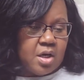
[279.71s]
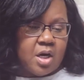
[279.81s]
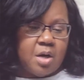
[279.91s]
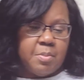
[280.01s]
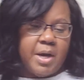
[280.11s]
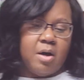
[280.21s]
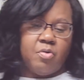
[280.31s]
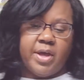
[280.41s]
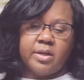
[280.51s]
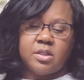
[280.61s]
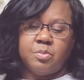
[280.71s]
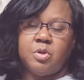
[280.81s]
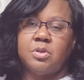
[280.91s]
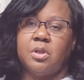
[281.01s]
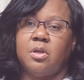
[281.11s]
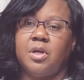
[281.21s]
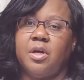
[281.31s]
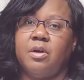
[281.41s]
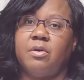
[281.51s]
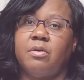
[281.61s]
how that's supposed to look
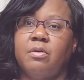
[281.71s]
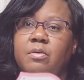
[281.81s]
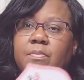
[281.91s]
here.